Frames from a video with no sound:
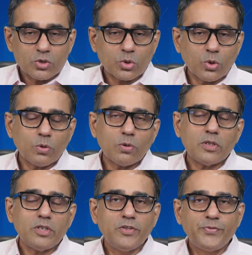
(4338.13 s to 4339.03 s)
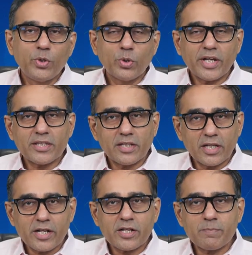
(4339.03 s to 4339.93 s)
So, if you look at the
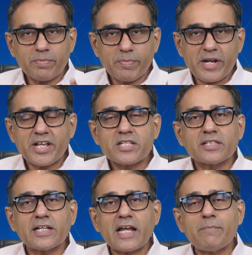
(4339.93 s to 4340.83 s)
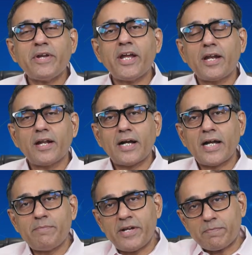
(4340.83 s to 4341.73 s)
return prediction that I
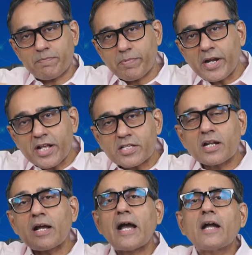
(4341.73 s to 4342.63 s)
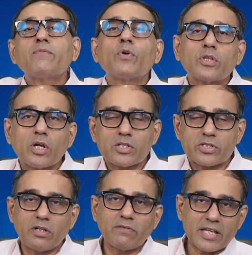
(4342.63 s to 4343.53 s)
made prediction higher for the
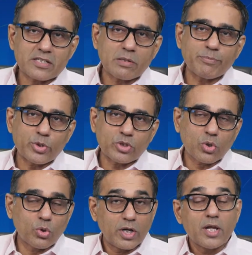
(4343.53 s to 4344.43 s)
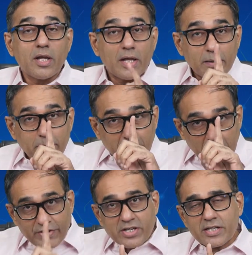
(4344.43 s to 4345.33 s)
silver as compared to the gold.
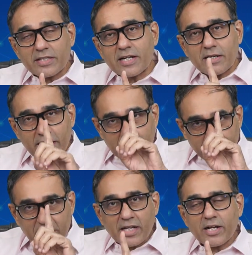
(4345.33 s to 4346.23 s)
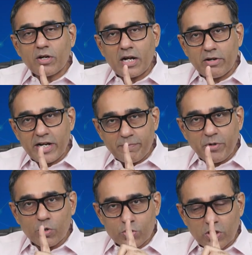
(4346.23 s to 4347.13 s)
Having said that, let me
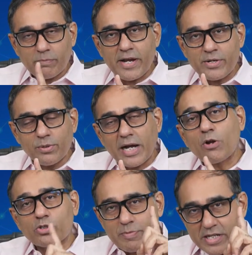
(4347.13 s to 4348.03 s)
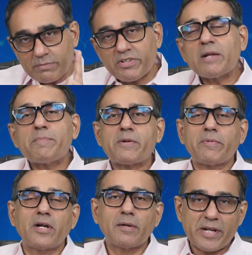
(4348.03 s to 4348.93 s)
also remind you, I also made similar
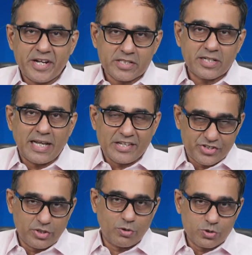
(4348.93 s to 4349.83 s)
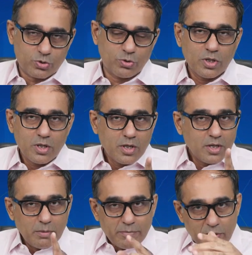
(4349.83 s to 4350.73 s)
prediction last year also.
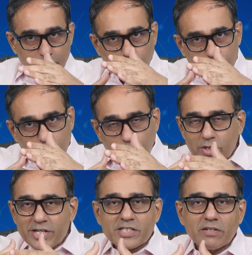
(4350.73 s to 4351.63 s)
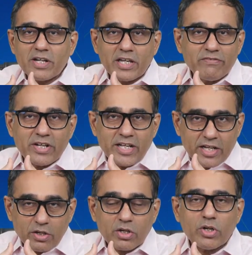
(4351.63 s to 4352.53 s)
But both gold and silver give
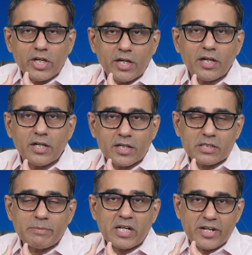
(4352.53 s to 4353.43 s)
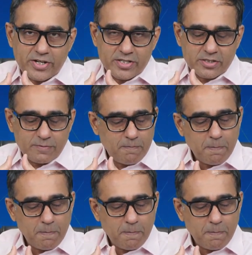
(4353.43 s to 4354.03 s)
very similar returns.